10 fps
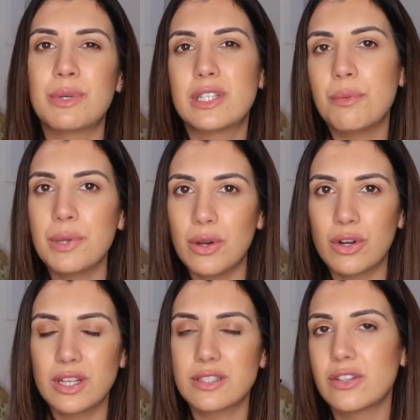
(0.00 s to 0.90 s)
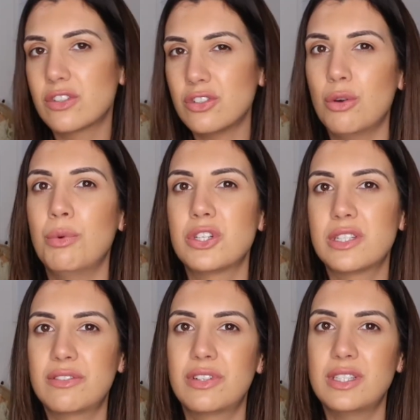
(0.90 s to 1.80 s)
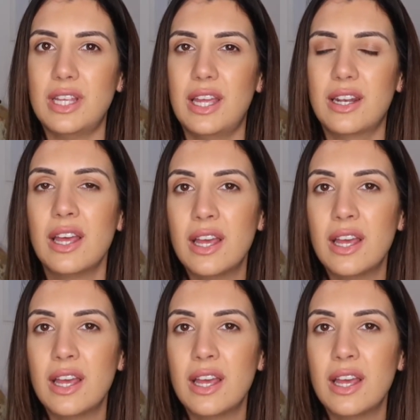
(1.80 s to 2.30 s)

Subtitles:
but to be honest, there's not much difference in